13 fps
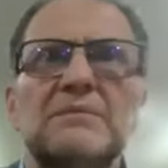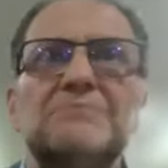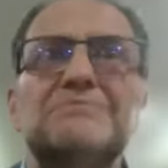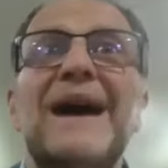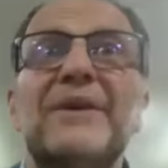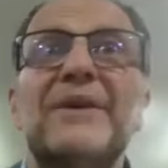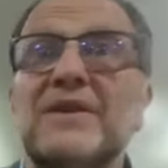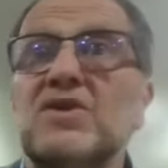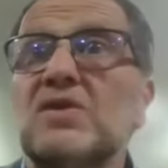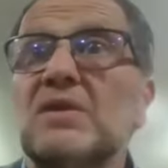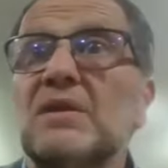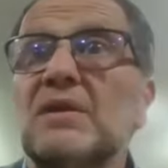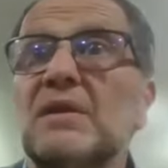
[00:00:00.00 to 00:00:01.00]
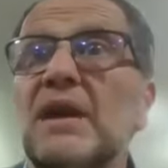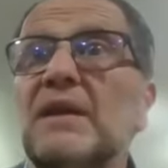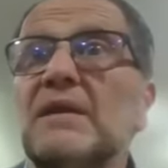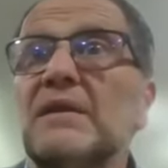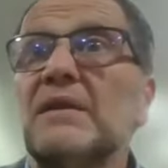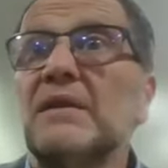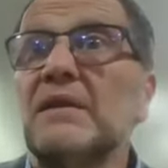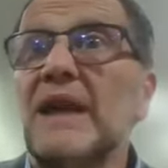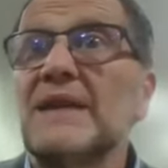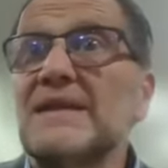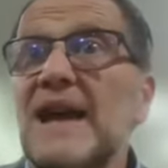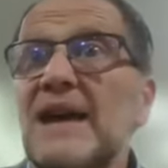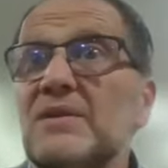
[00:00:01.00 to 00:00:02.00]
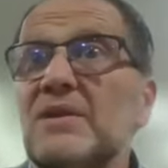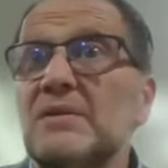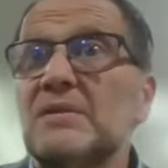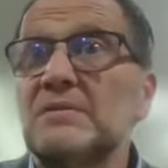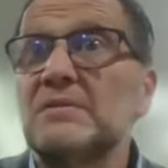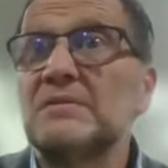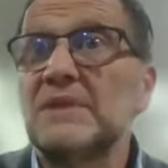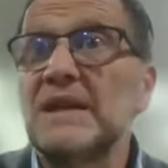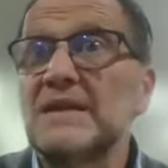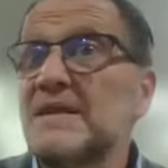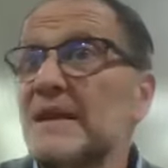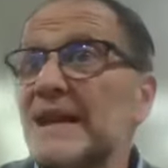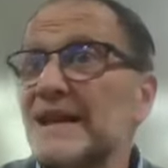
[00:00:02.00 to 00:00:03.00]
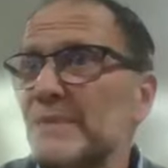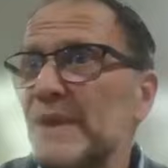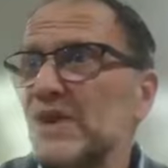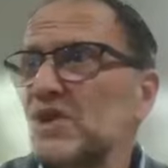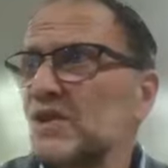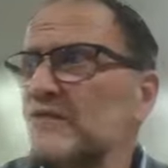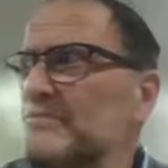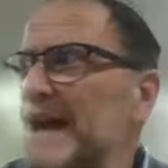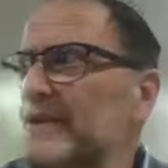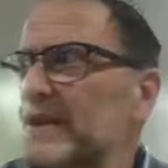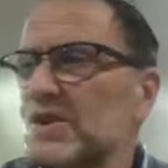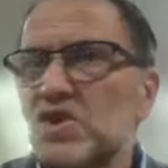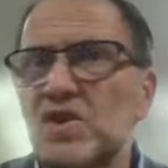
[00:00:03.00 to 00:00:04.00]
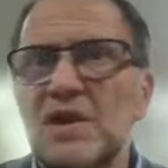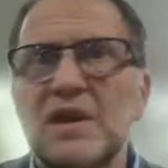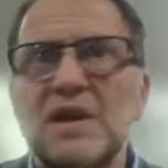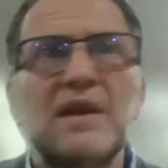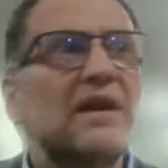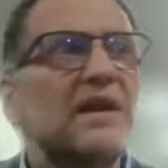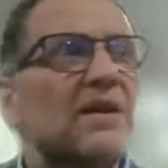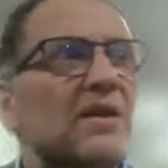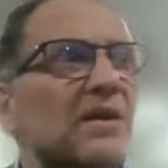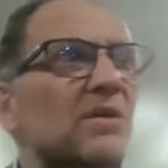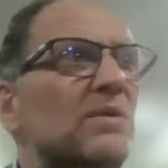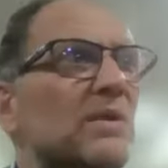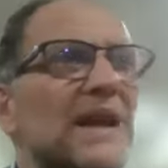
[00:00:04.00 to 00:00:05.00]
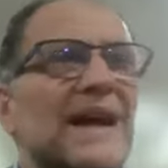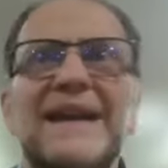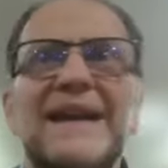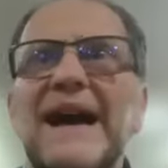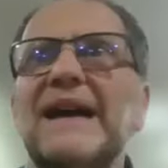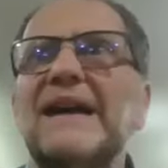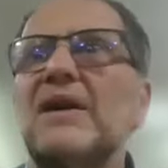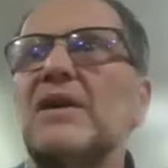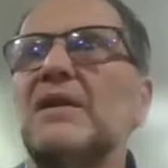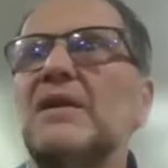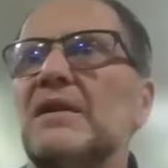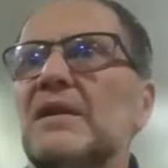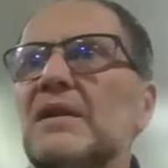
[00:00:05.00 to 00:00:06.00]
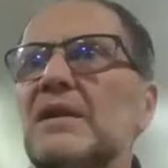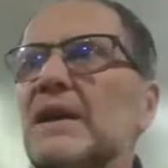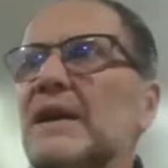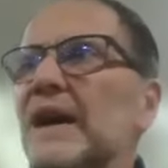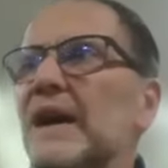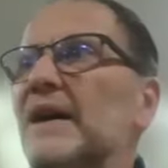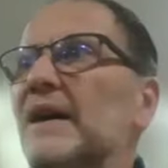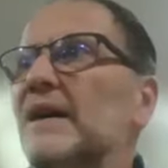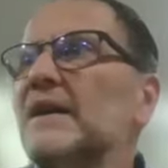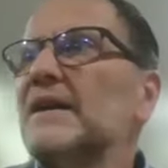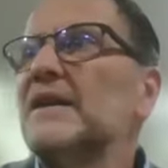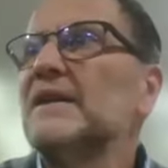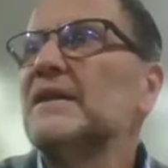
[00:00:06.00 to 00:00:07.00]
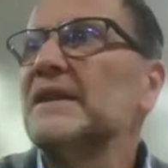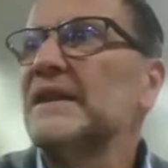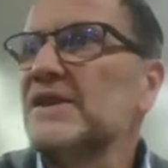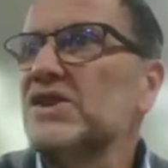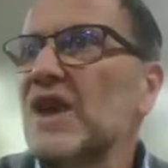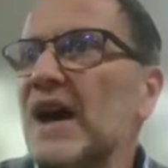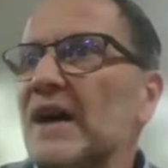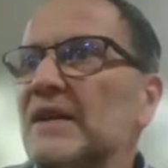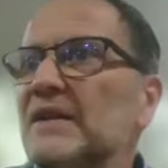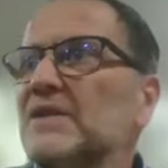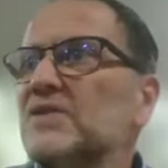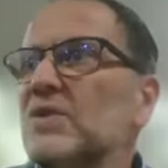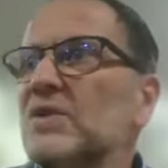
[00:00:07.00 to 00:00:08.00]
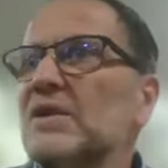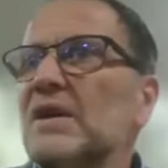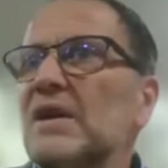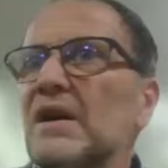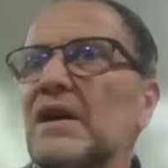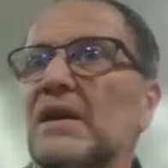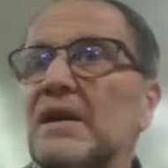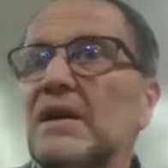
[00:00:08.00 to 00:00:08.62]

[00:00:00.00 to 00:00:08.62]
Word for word: Marriage. Okay, that's how you. That's the expression of marriage. Who lakach la leisha. He took her.